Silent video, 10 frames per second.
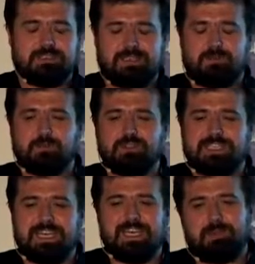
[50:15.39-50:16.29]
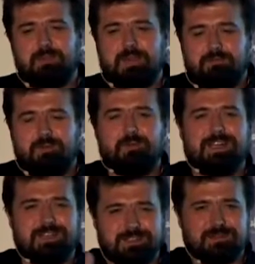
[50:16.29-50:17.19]
it would take me a few
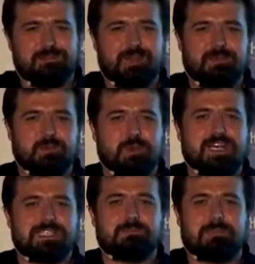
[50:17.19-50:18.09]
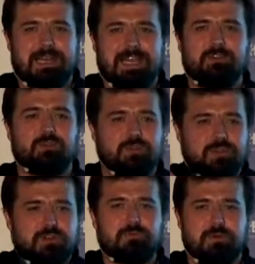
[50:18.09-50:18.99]
minutes maybe to explain to
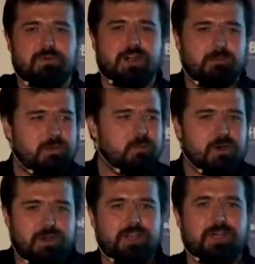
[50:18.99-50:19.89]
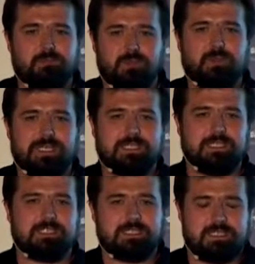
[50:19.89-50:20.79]
another programmer why I'm doing
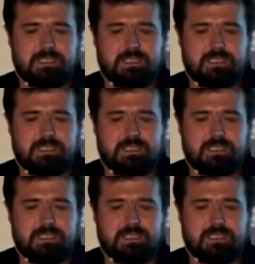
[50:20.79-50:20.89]
this.